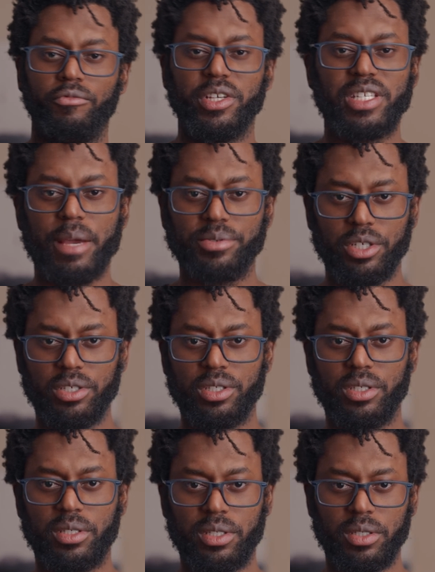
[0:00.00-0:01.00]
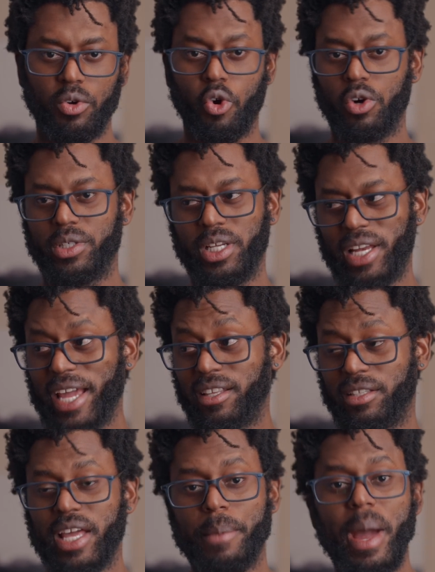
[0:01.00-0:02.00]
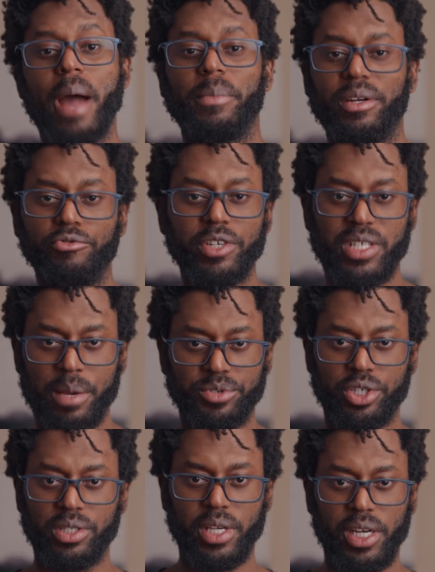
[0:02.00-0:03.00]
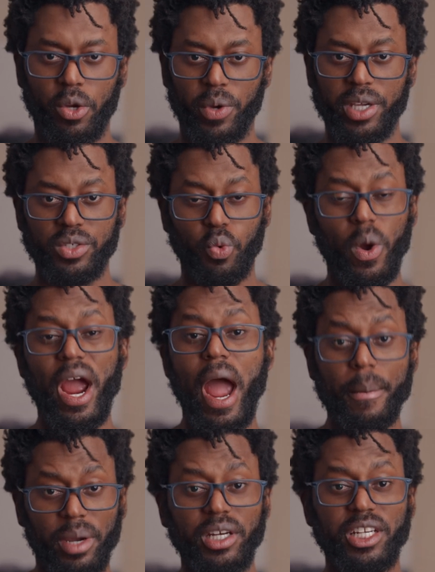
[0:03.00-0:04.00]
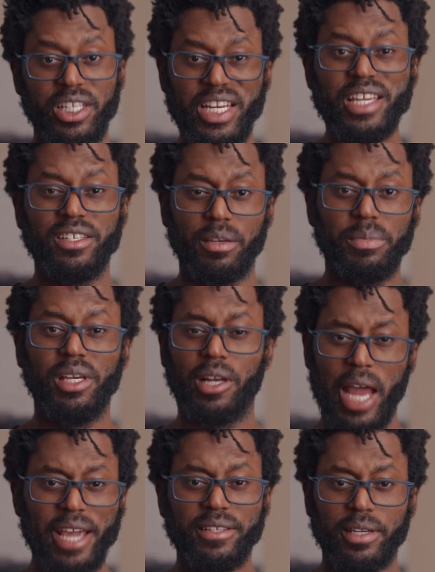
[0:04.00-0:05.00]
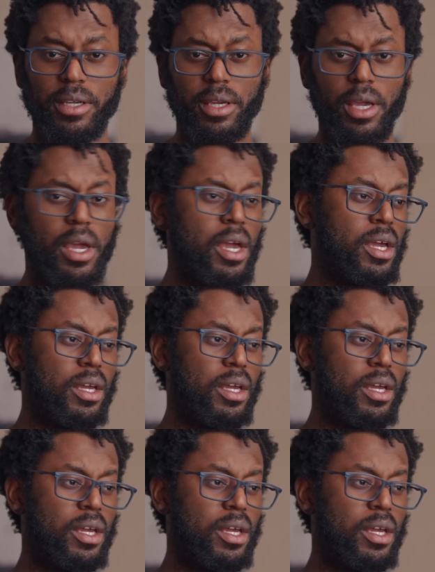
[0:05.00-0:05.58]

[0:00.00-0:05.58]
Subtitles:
receptions, or the length of time I'm at receptions anyways, where I'm going to need to be lighting